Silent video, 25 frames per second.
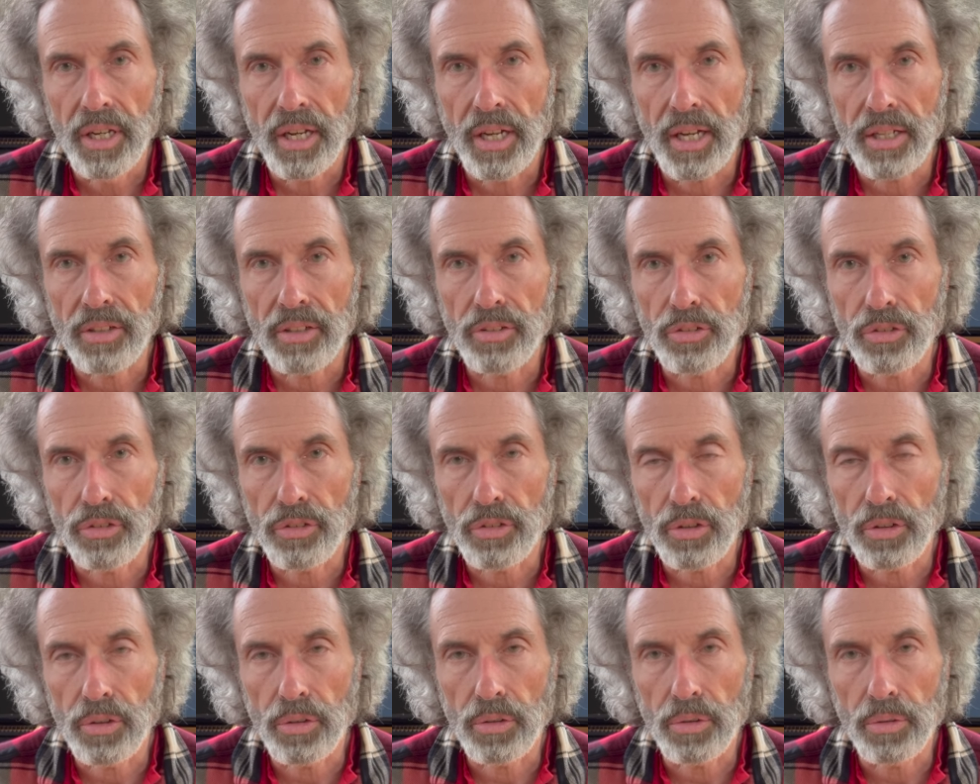And
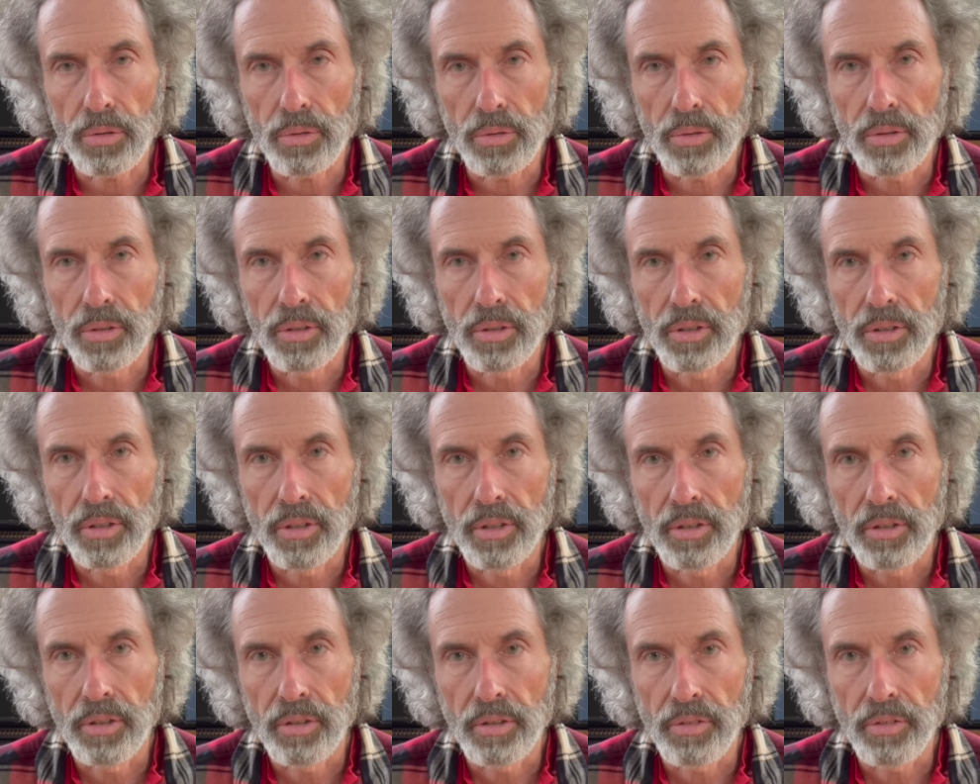so
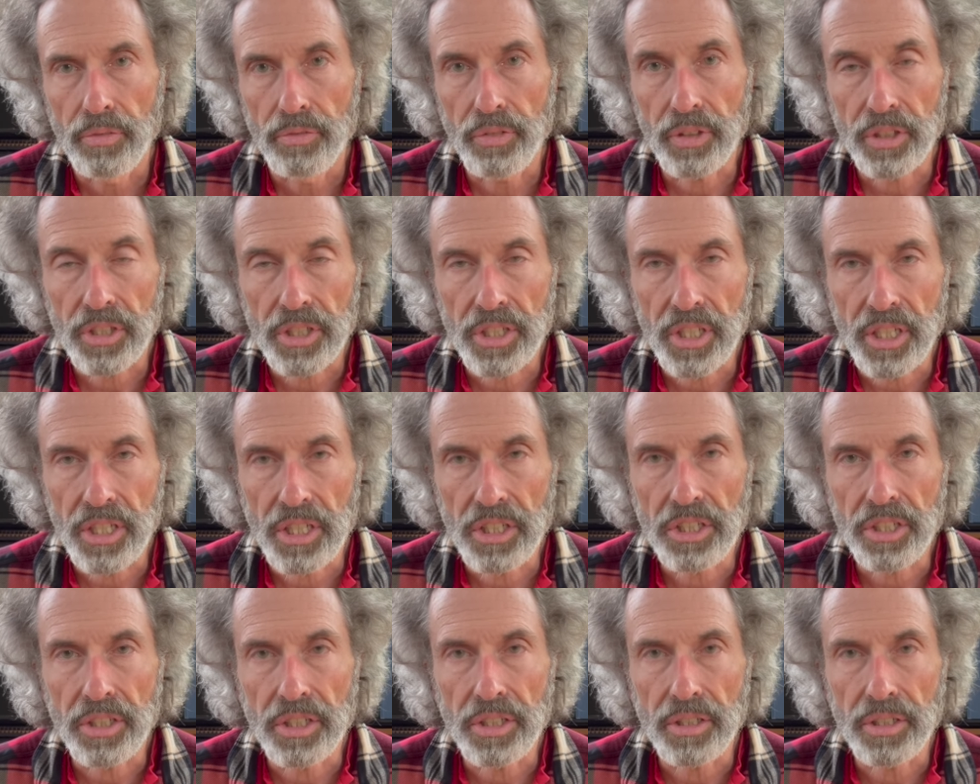
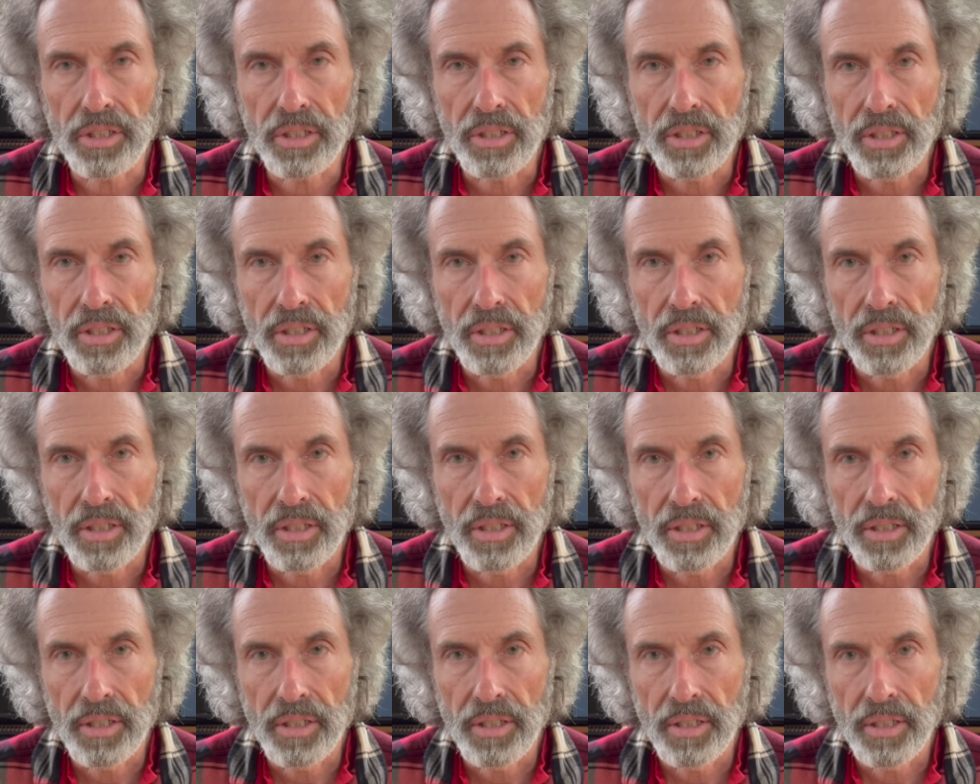fixation
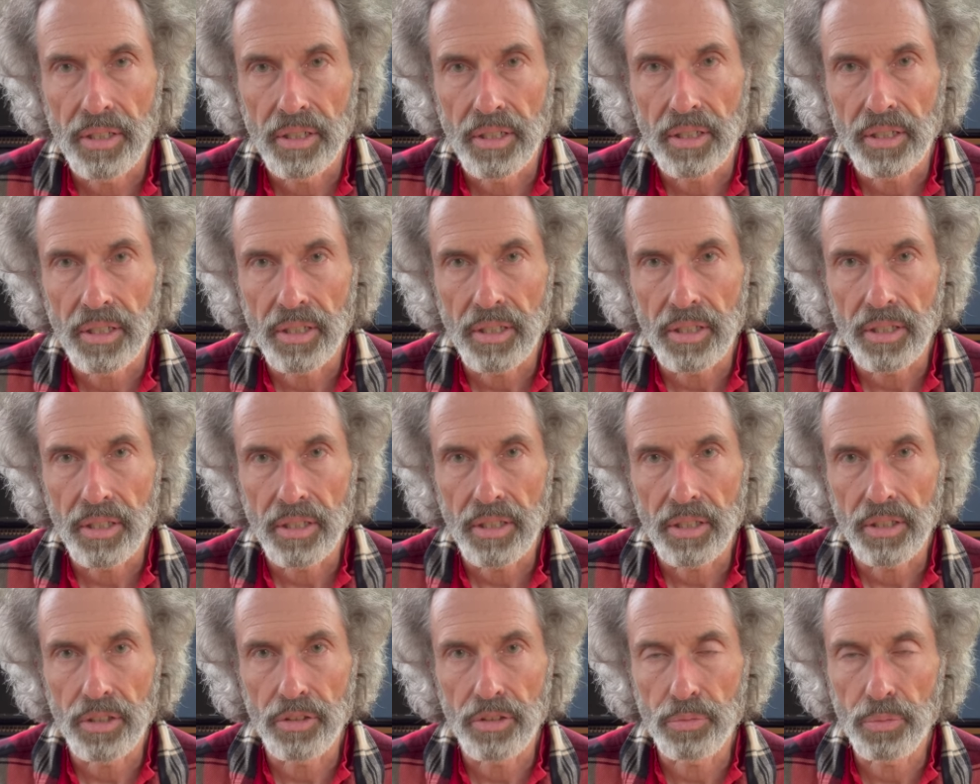
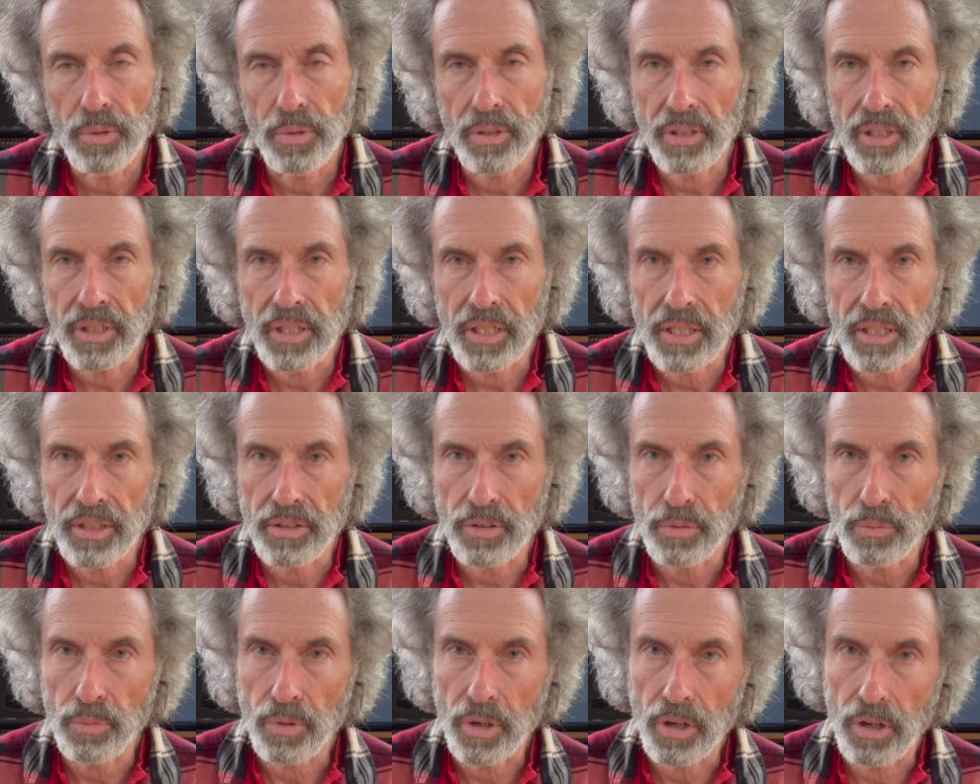is really in
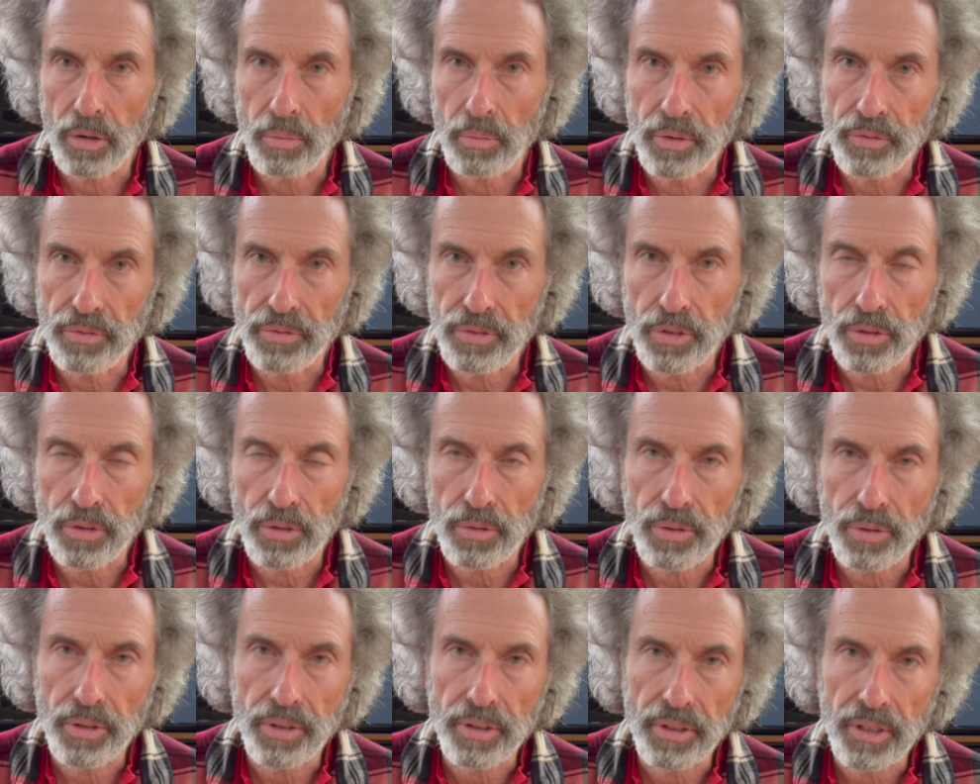the realm of
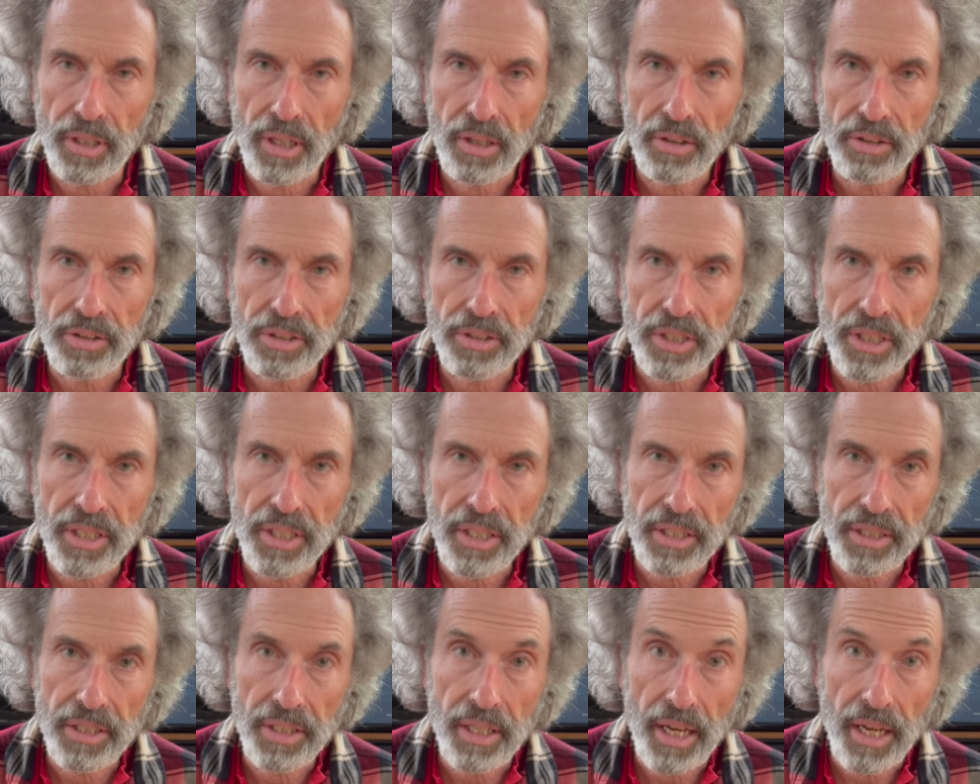neurolaryngology
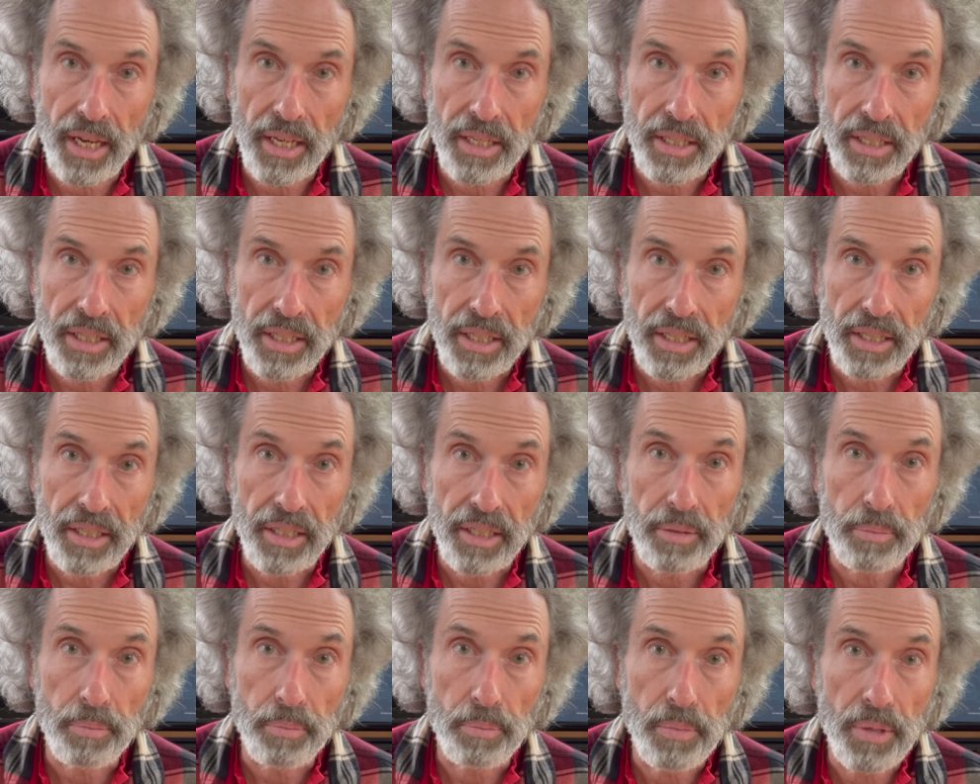in that
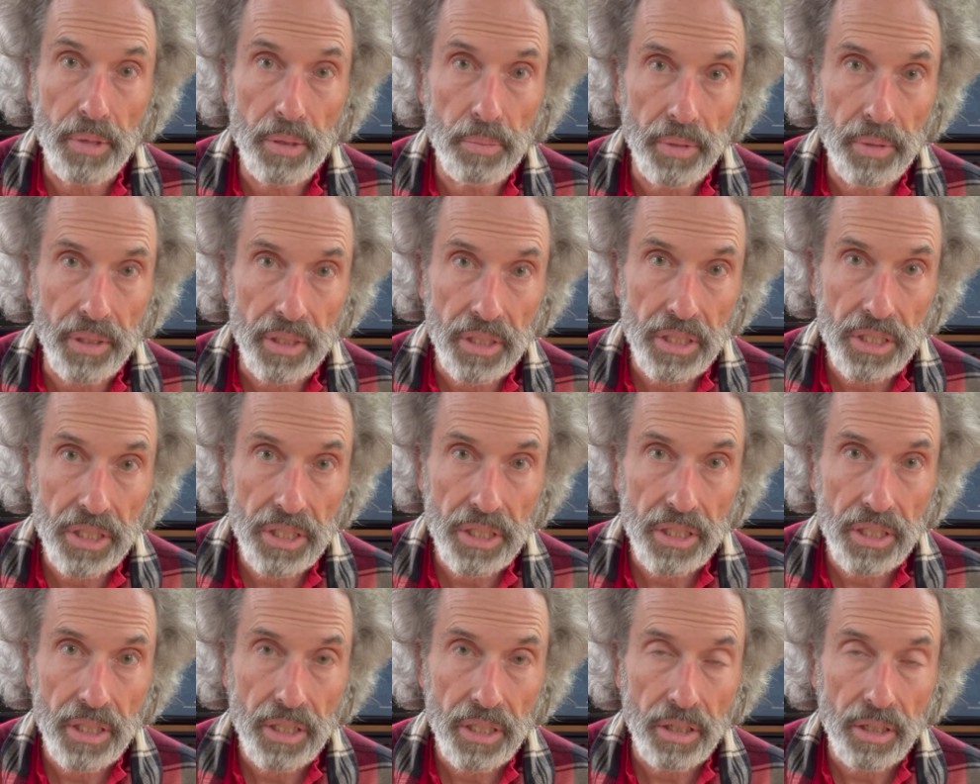it mimics